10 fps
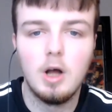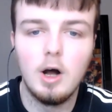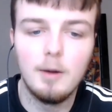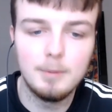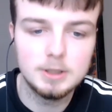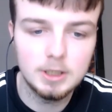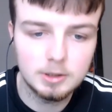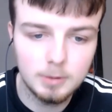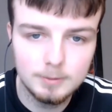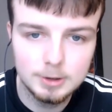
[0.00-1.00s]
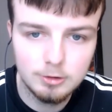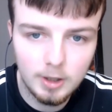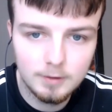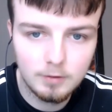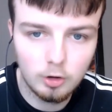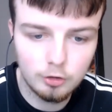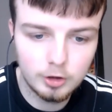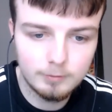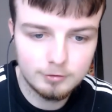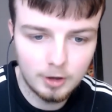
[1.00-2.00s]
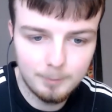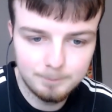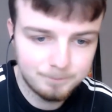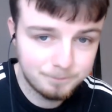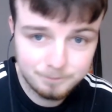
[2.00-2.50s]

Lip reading: And then Damari Gray, of course, up front,